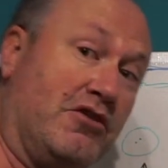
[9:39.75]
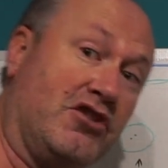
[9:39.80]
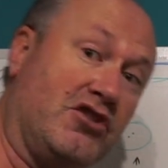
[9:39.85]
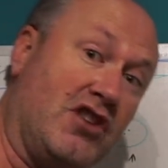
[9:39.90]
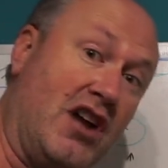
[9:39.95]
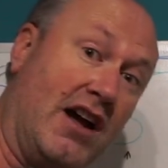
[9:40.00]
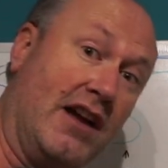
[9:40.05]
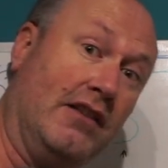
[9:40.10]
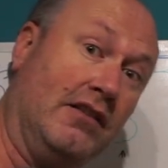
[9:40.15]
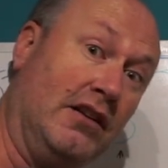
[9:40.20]

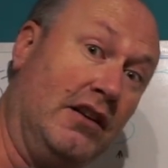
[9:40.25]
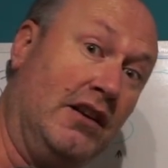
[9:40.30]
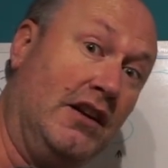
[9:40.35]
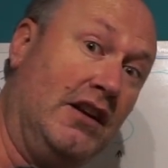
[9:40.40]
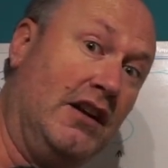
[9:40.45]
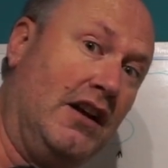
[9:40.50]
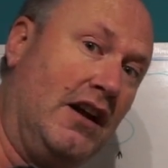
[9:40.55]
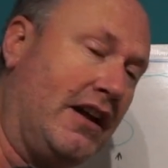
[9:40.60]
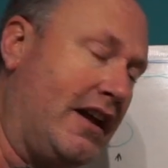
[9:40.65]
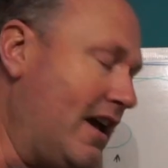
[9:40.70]
style.
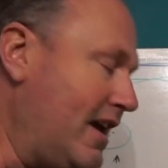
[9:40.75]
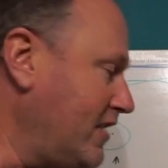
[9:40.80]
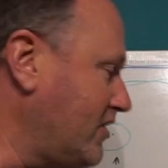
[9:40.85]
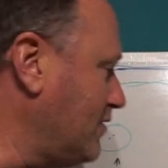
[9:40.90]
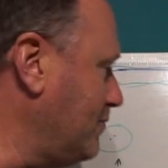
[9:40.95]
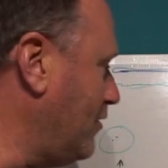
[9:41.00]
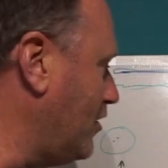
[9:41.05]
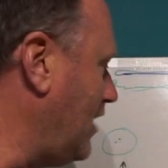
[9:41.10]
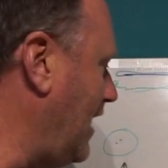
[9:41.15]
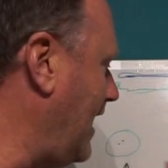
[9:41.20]
Okay,
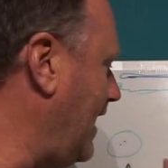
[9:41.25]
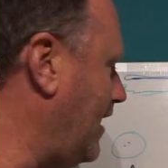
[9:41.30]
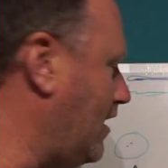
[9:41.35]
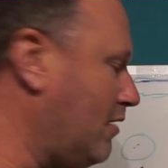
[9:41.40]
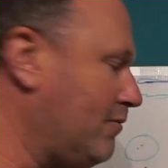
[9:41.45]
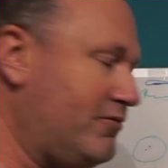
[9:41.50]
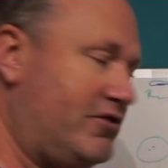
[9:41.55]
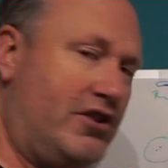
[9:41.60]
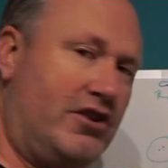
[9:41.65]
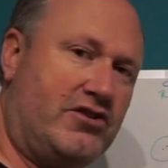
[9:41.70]
so model
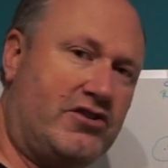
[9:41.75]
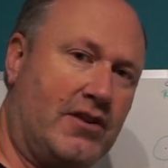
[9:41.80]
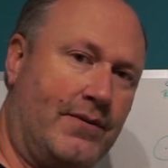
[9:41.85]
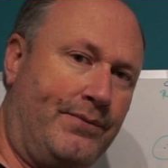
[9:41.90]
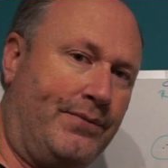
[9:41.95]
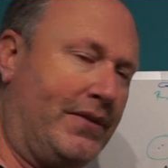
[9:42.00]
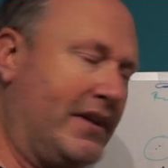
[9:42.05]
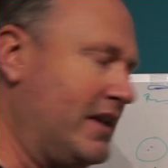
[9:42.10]
helicopters,